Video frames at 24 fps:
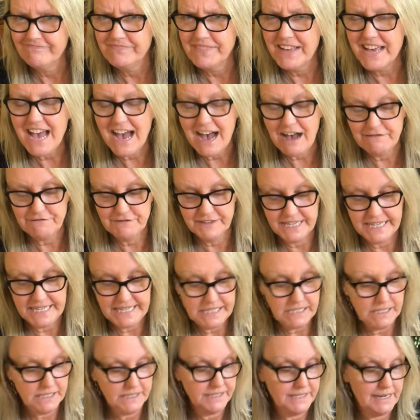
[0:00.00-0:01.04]
They have
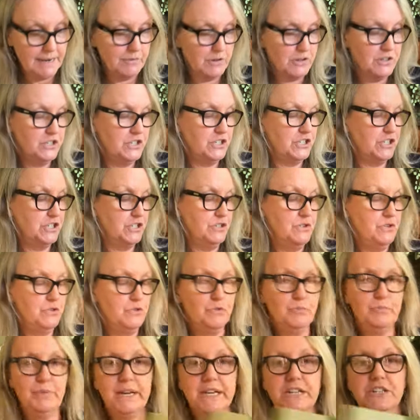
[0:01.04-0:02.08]
gills, and I'm going to show you
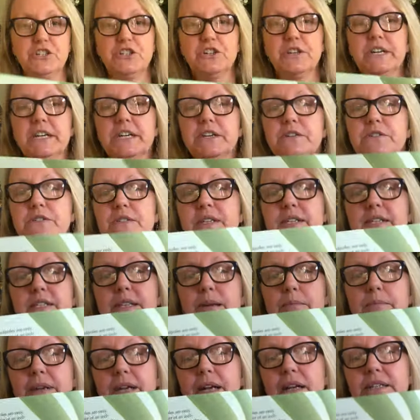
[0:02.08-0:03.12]
a picture. Here you see
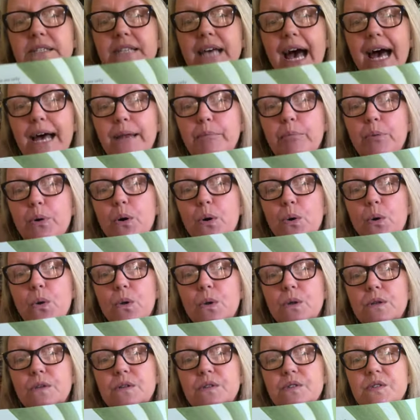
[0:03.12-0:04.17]
some little
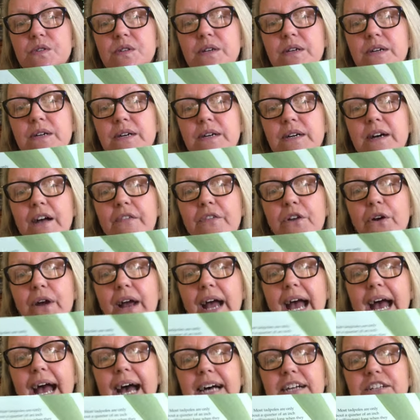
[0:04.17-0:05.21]
tadpoles, and they're
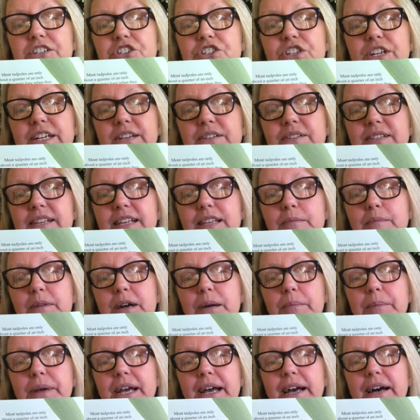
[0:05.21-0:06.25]
hatching. You see them
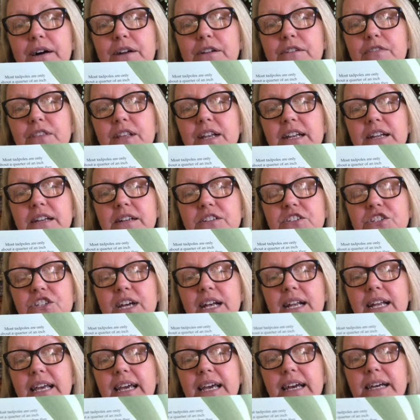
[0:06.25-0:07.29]
coming out of the little
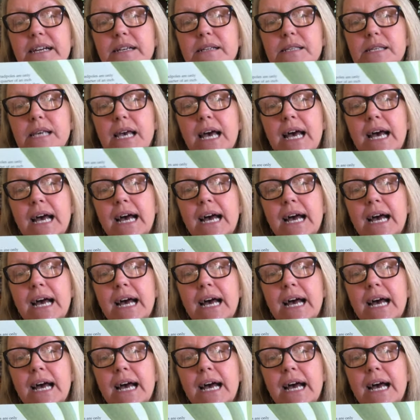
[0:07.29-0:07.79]
jelly eggs.